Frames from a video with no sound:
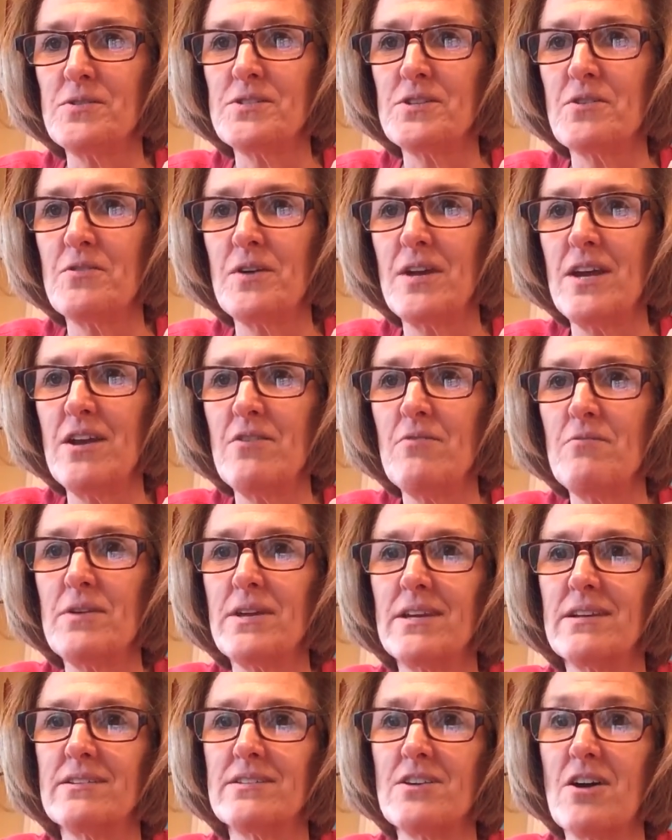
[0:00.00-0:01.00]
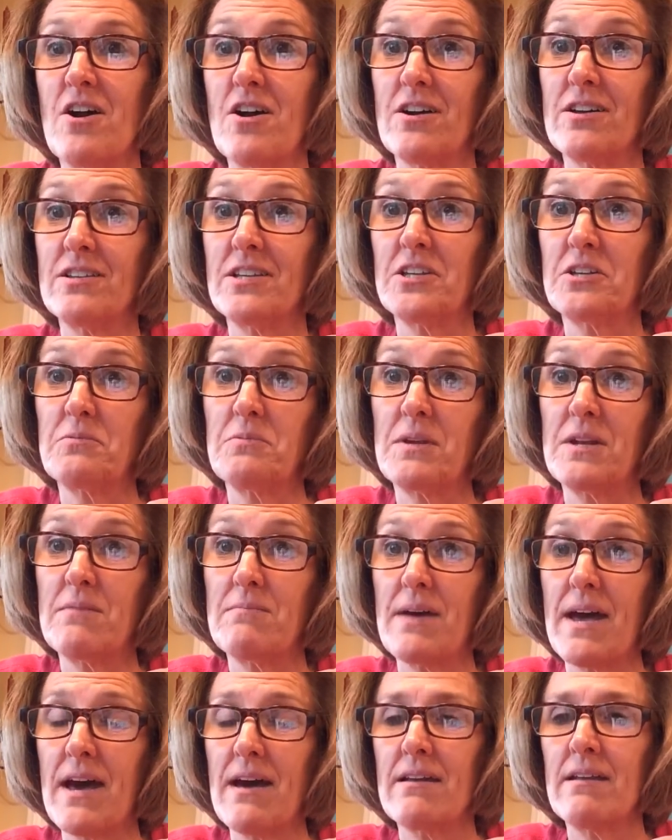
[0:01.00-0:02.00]
So here we can talk a little bit
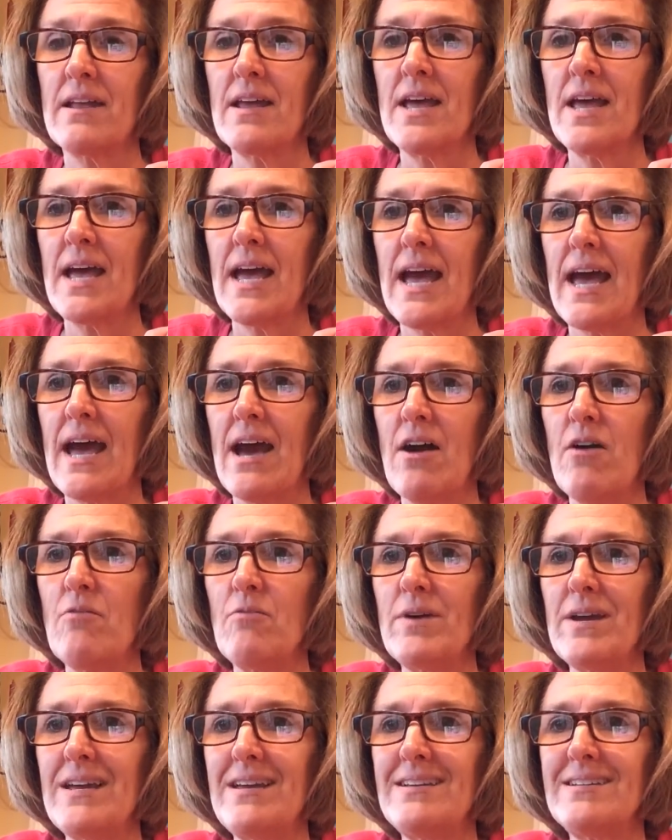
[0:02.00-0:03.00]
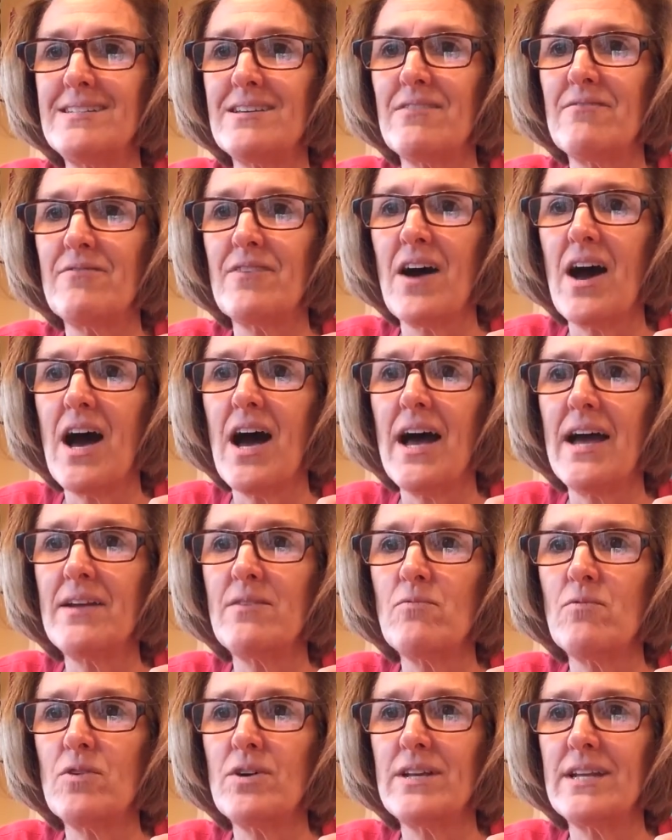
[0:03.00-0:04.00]
about how we
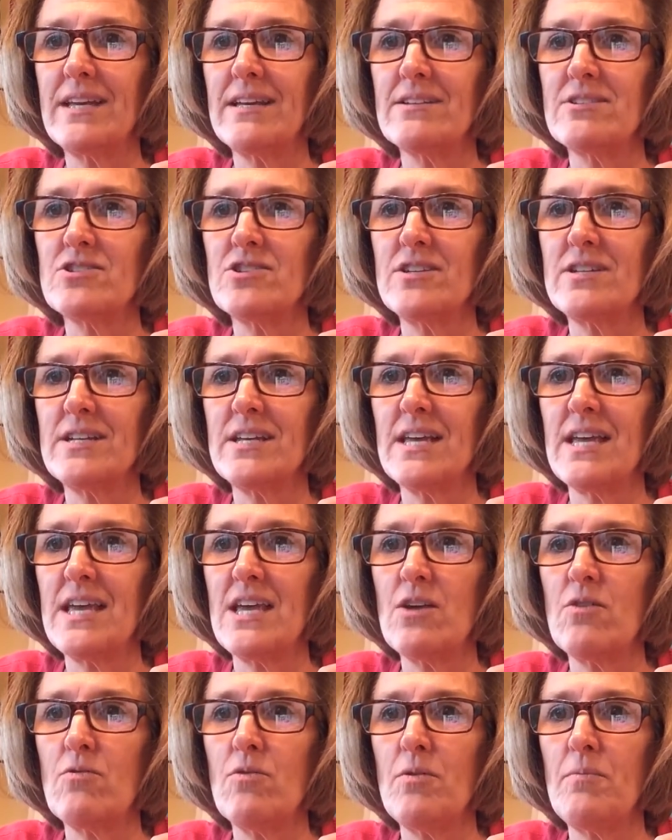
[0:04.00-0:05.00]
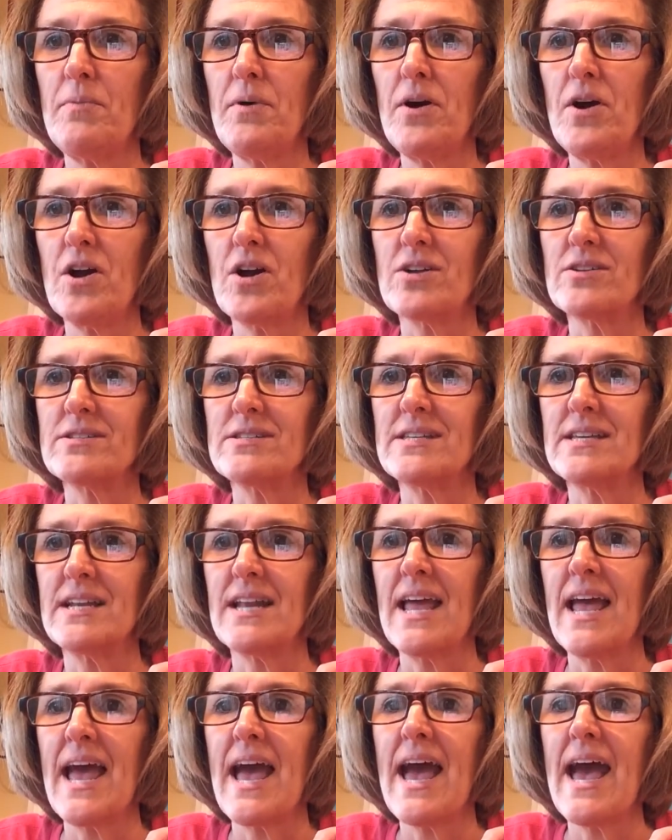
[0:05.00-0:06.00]
divide 1 inch into equal parts and